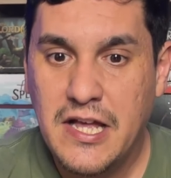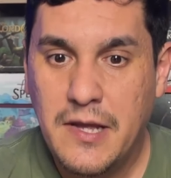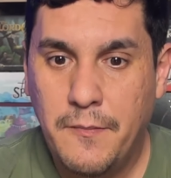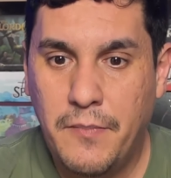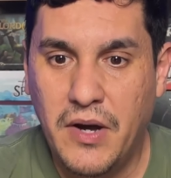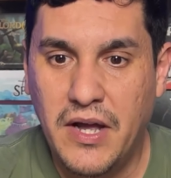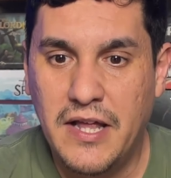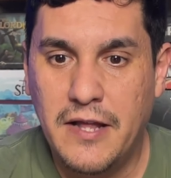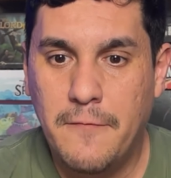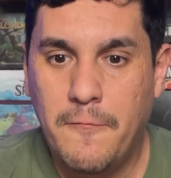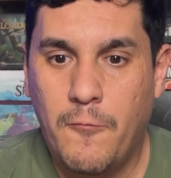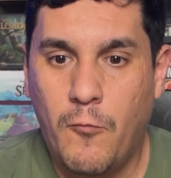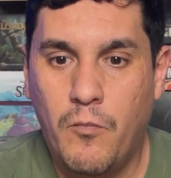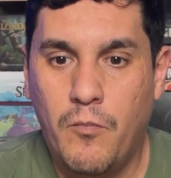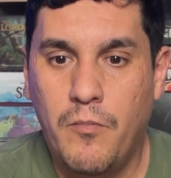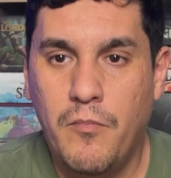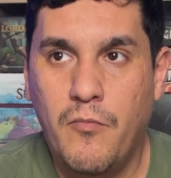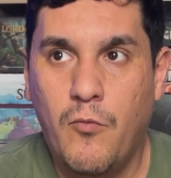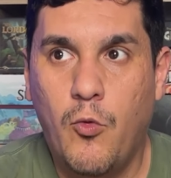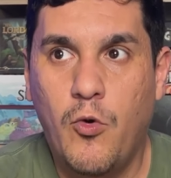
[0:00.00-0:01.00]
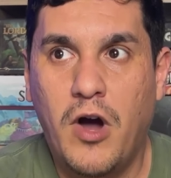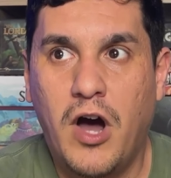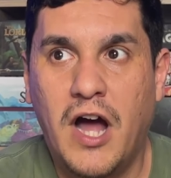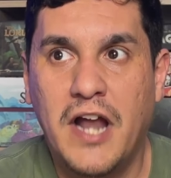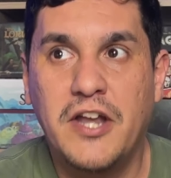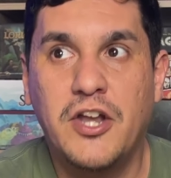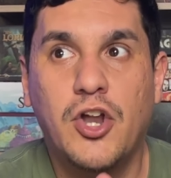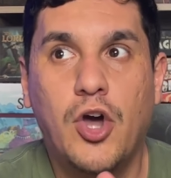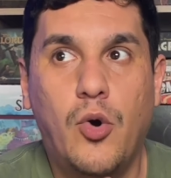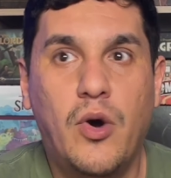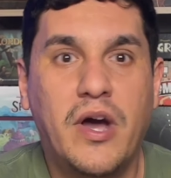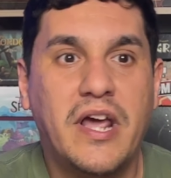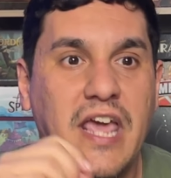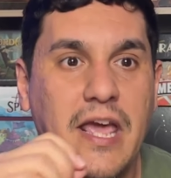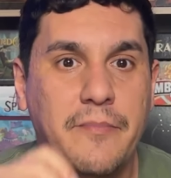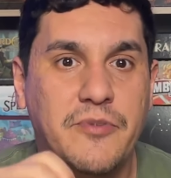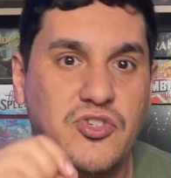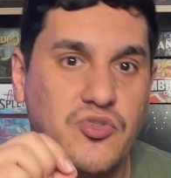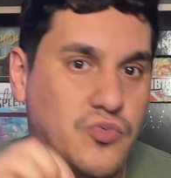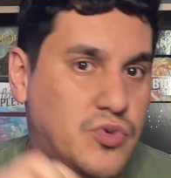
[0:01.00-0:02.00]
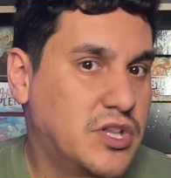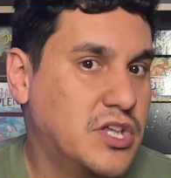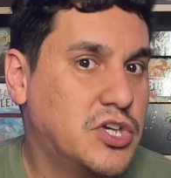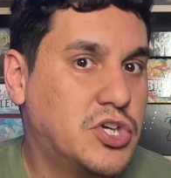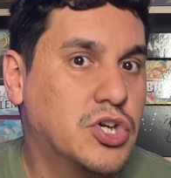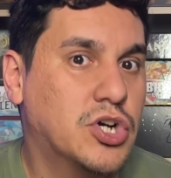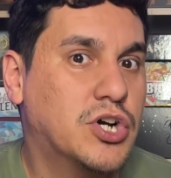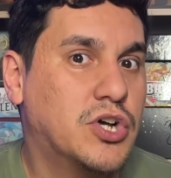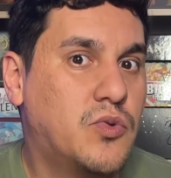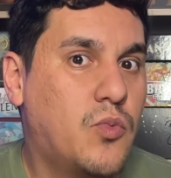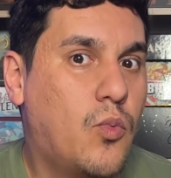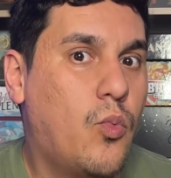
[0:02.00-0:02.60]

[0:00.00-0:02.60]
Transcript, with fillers: But I know a game is really good